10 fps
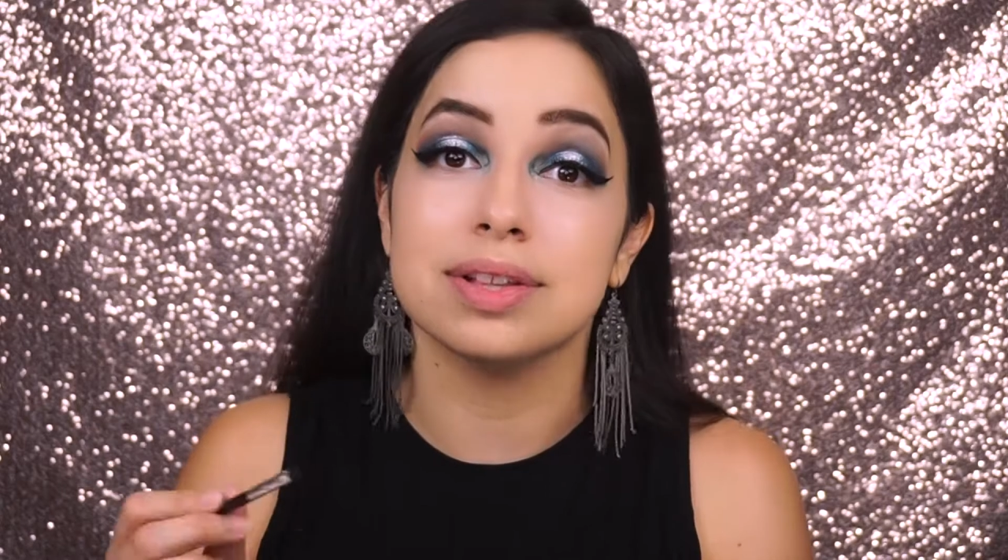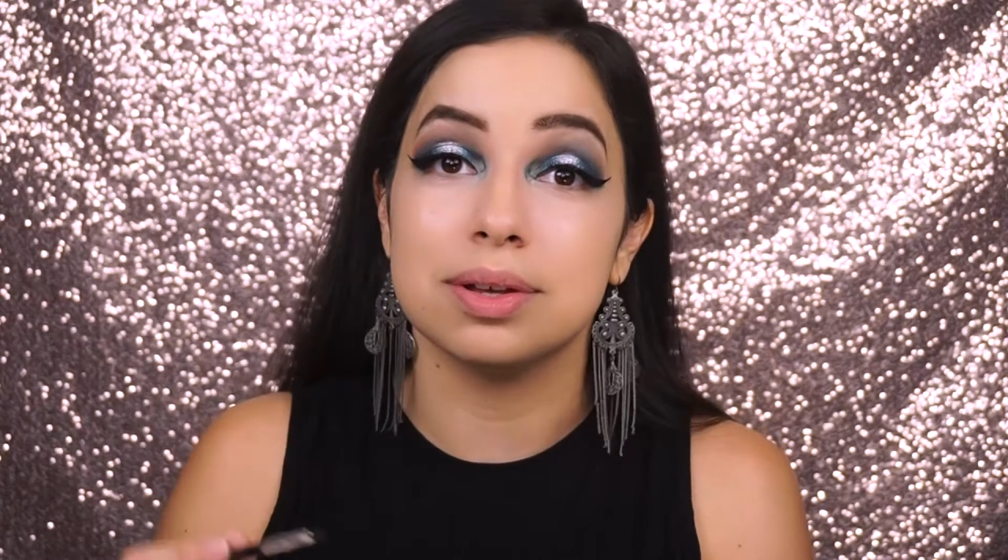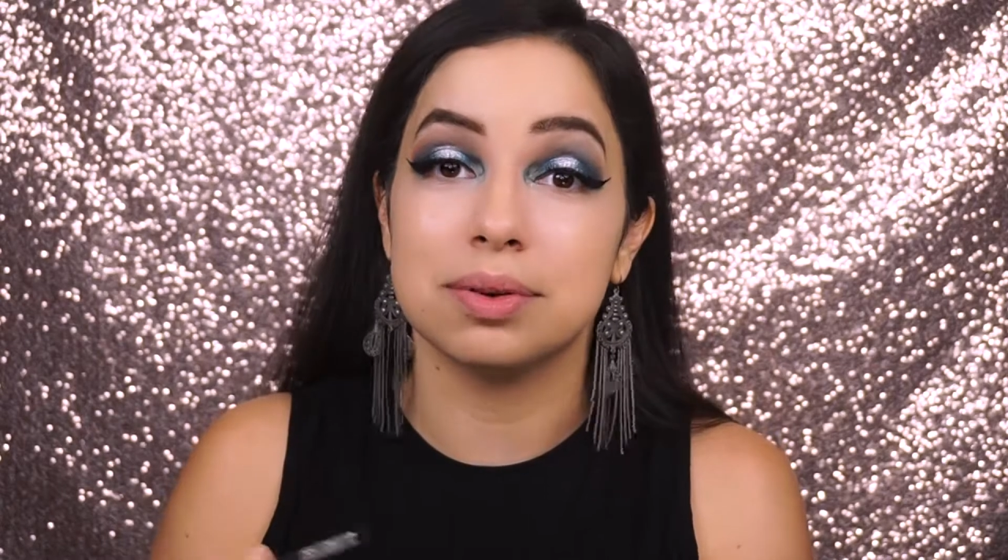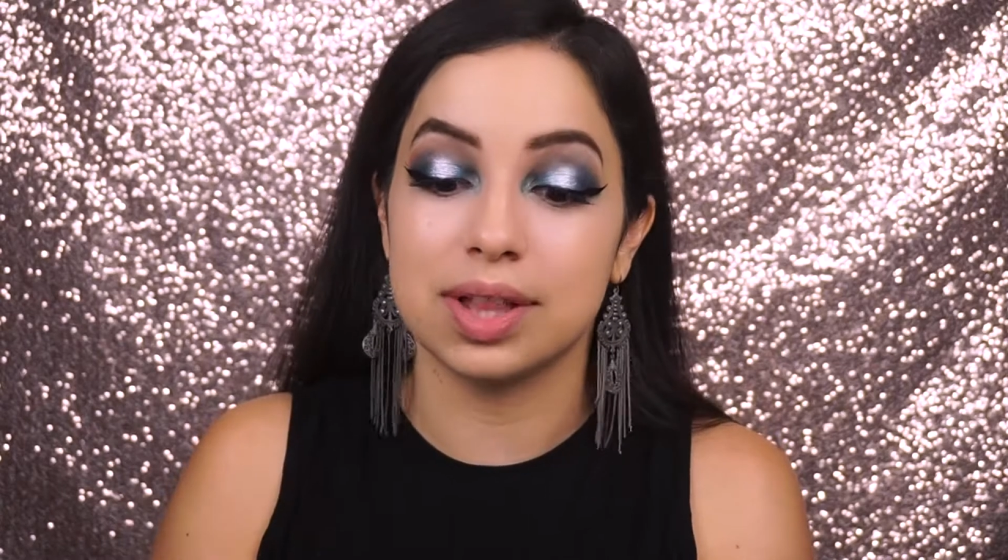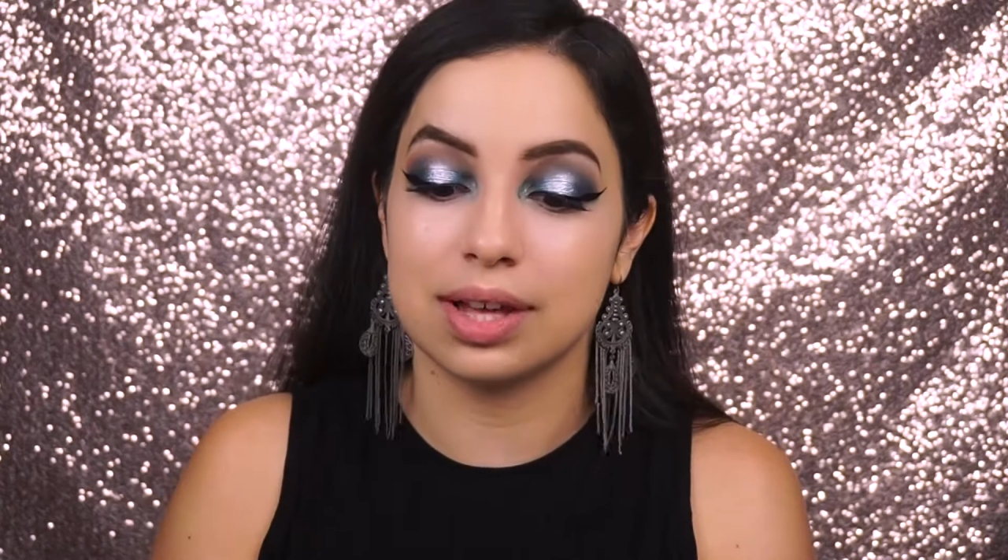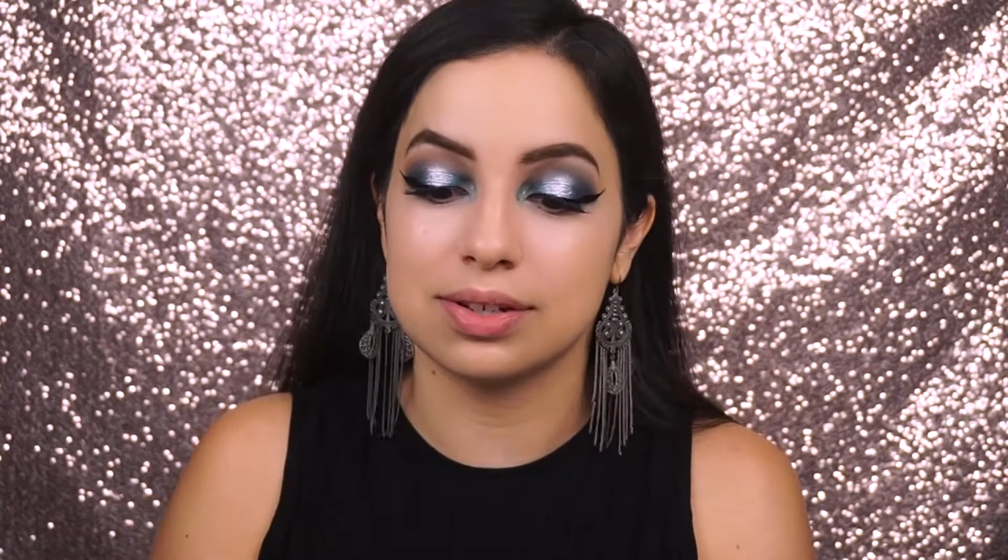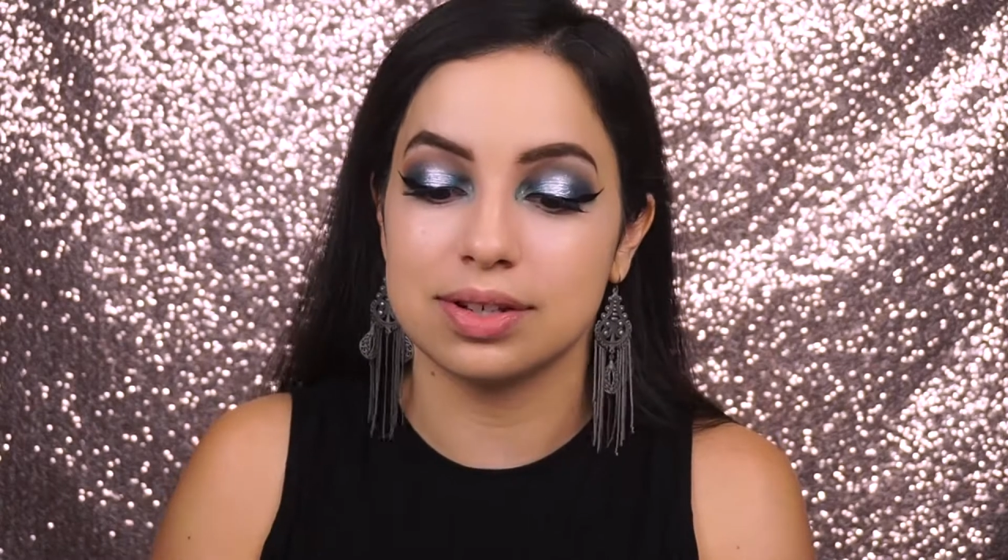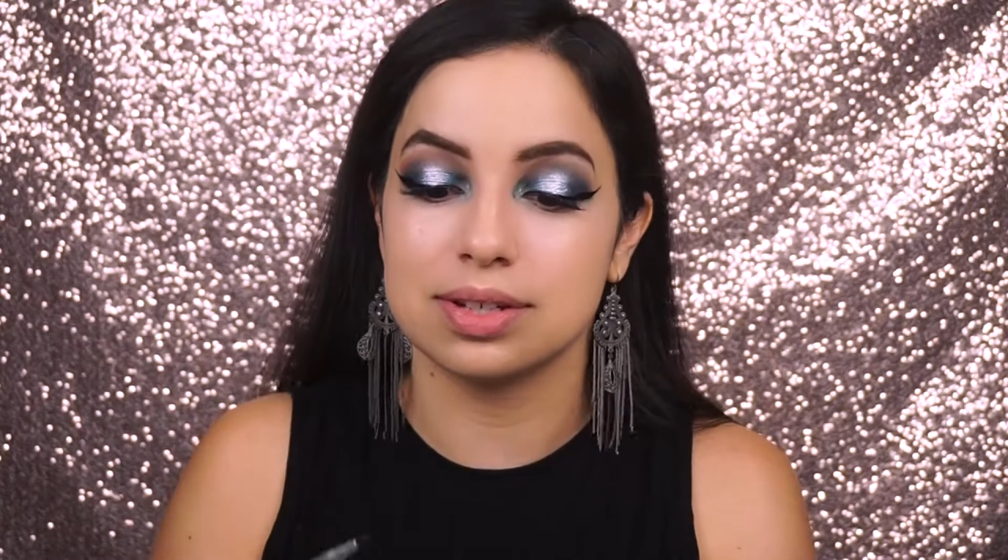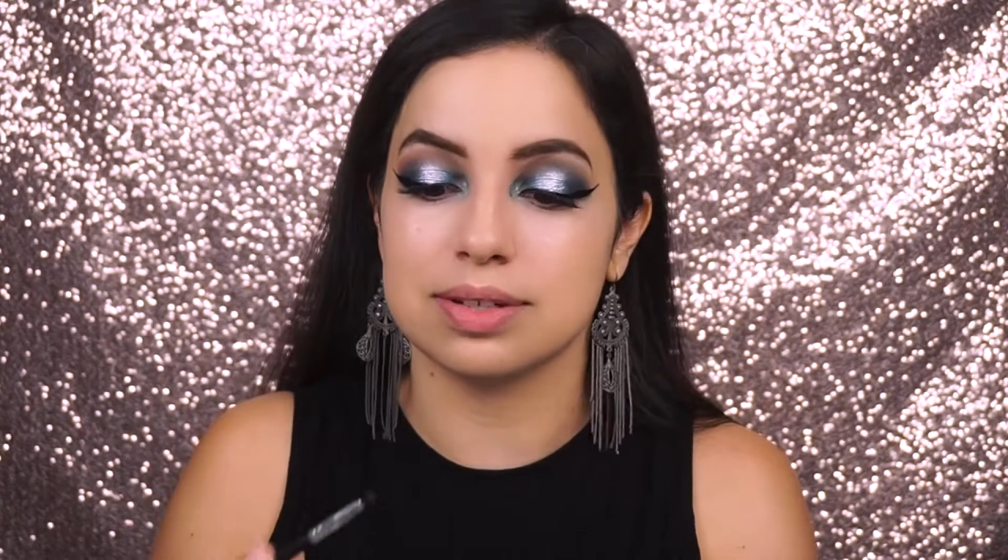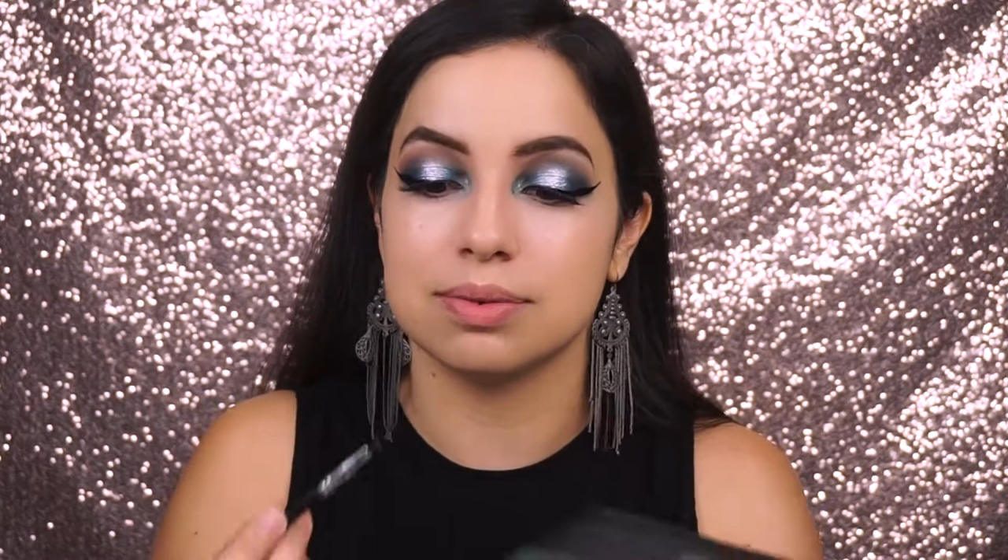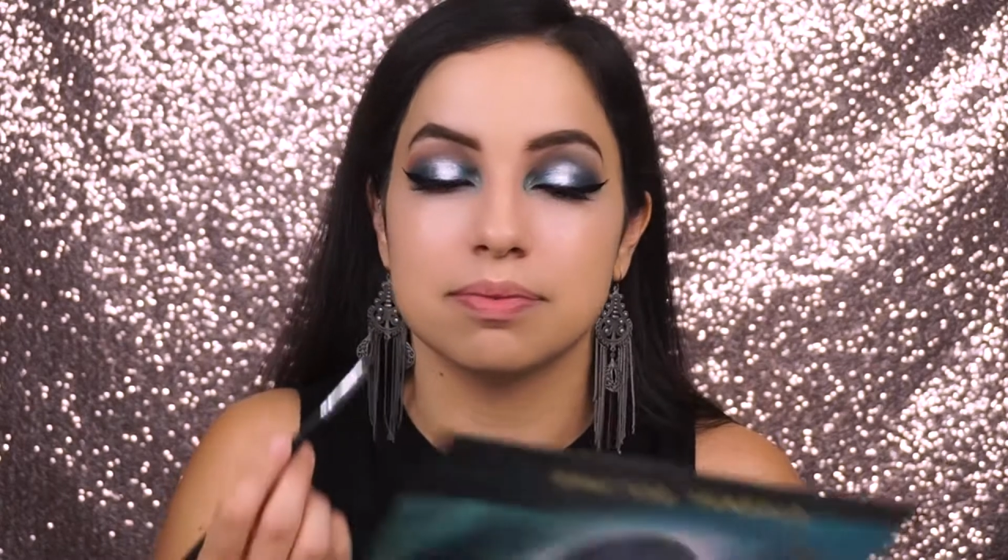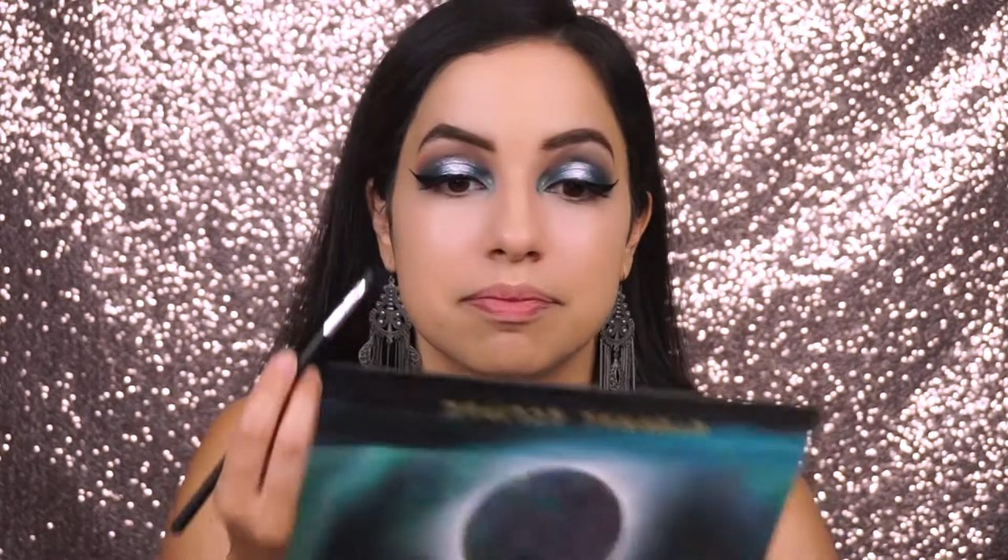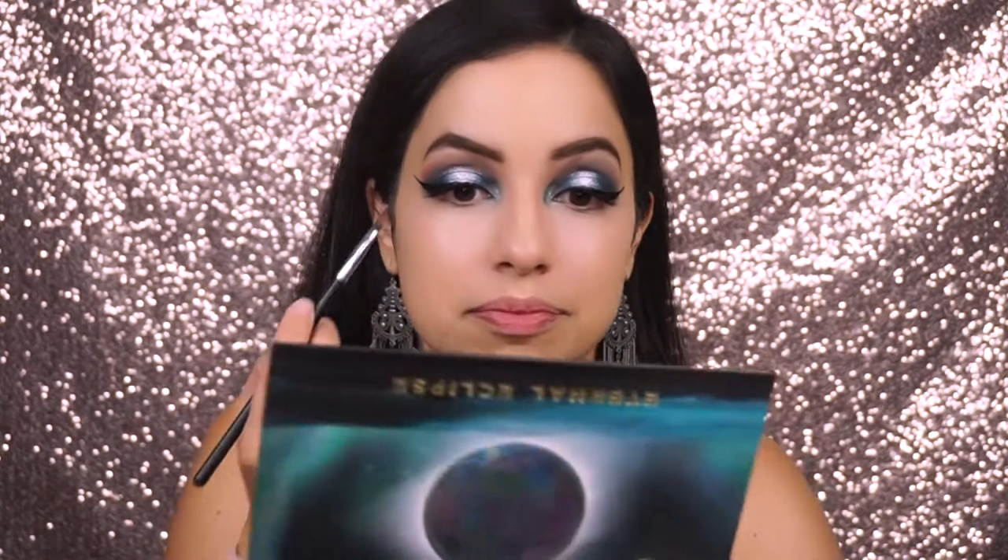on the lower lash line too.